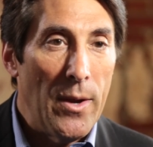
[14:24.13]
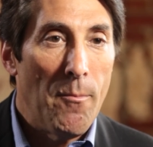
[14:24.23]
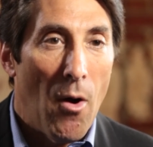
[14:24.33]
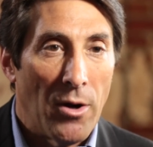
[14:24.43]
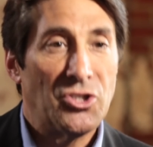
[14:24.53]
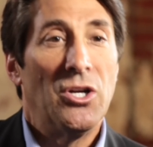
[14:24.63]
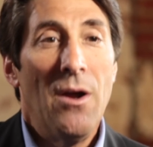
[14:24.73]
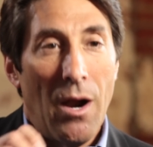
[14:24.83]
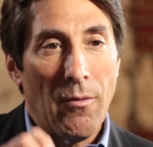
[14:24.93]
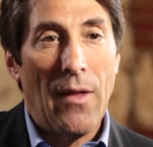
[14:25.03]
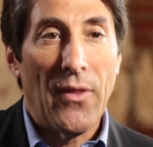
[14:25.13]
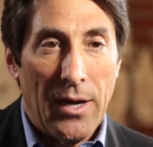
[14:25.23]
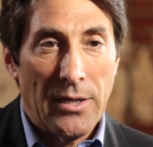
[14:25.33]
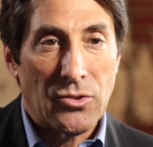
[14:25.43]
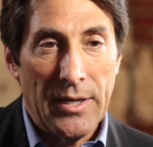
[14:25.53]
We marched around the
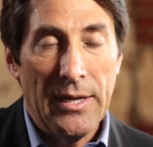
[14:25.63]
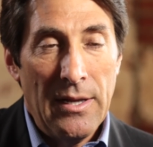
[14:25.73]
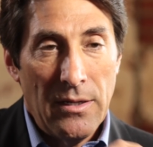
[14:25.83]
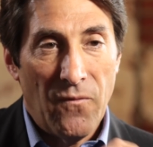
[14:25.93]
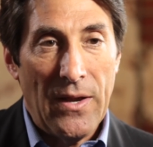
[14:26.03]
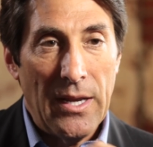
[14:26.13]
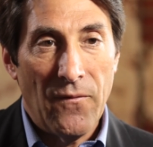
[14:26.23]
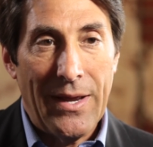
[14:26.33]
country defending